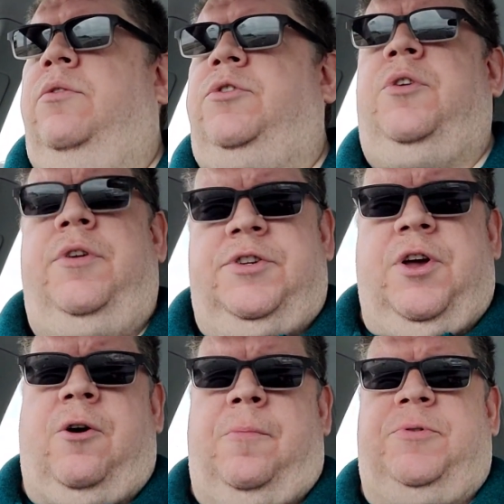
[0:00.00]
So there's
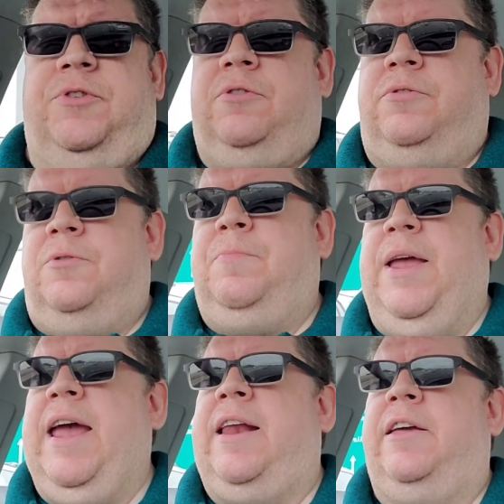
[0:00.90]
hope. So don't
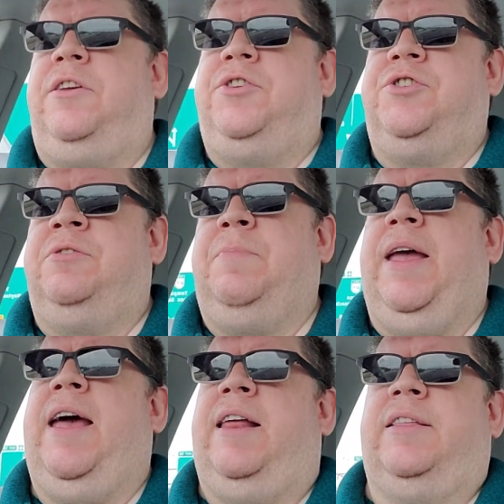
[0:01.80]
panic. You shouldn't
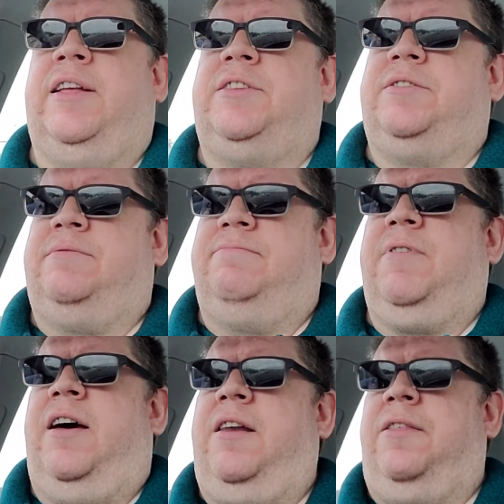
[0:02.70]
panic. That's
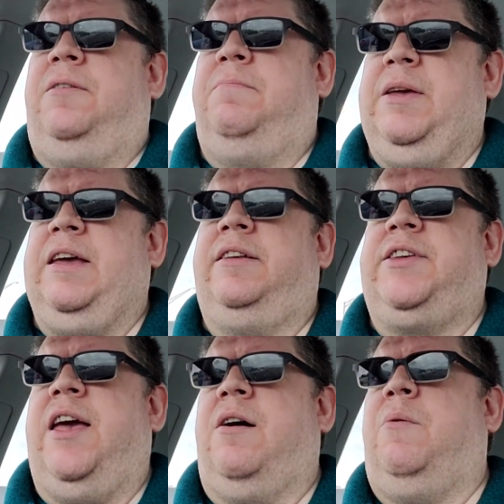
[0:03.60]
kind of the big
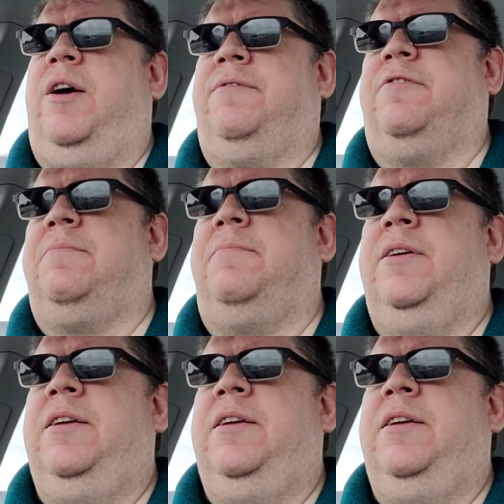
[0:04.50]
takeaway from,